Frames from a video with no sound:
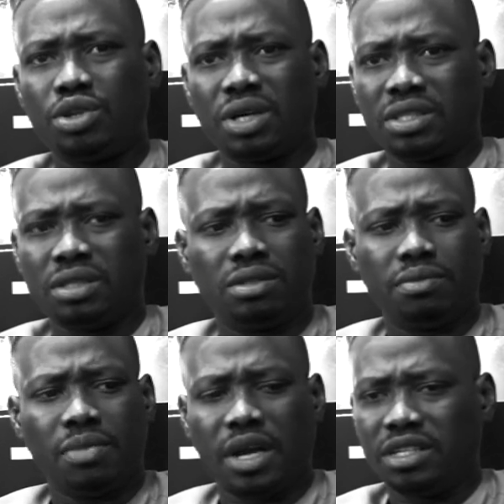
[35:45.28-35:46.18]
you as the
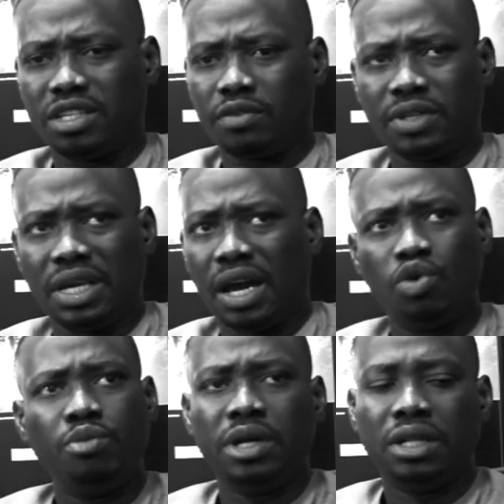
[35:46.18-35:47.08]
manager of the guy
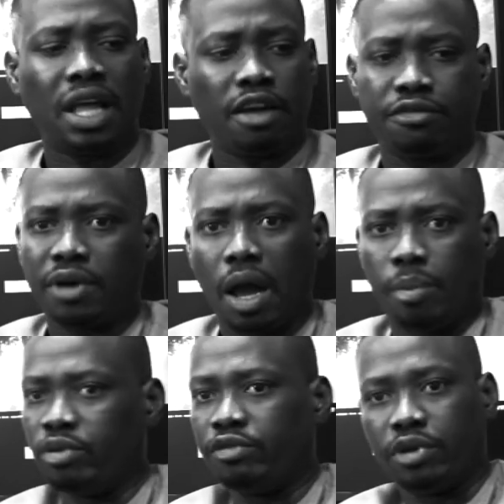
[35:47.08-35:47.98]
who made life
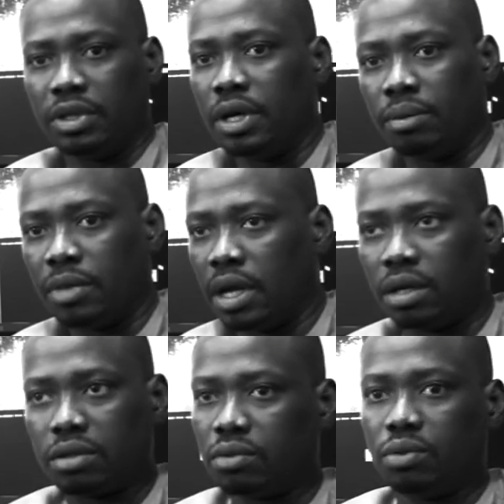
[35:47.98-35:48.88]
happen for them. Like,
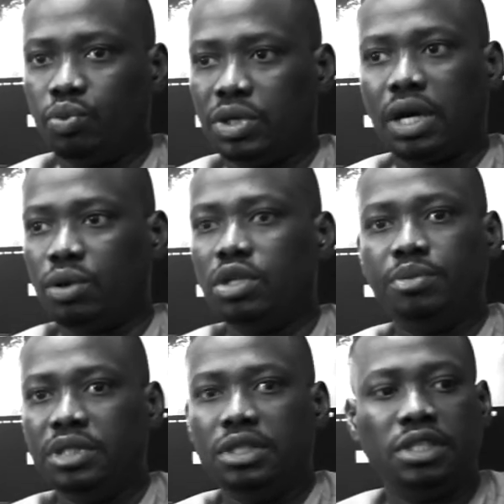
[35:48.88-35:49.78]
we can only
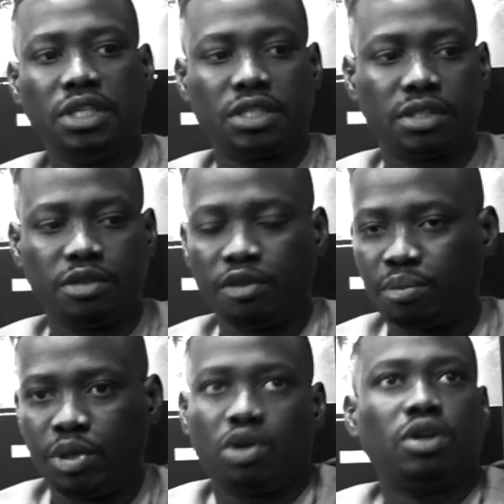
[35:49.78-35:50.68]
be DJs
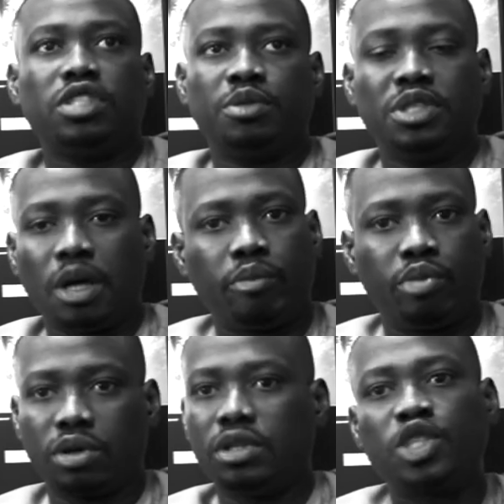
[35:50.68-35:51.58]
because Jimmy Jatt
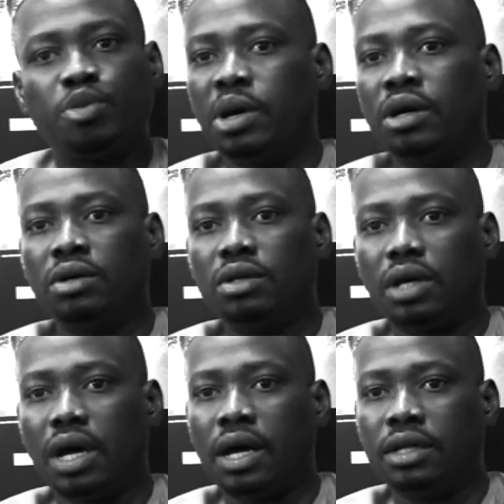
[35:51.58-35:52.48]
broke this spell
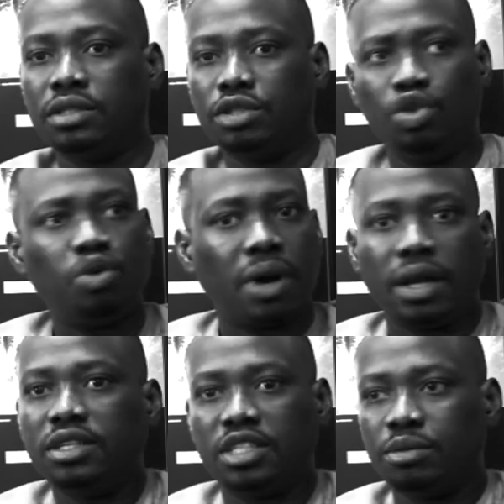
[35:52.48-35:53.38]
and you
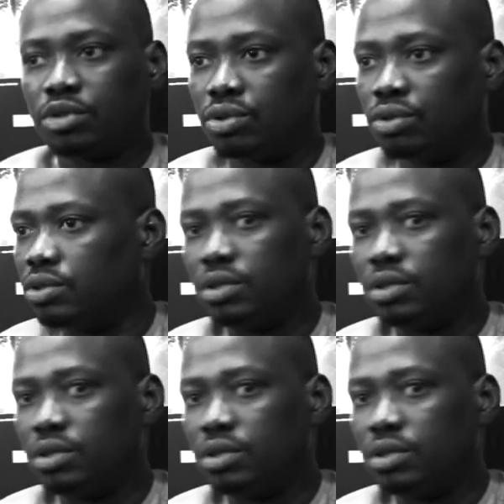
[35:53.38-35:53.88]
manage him, so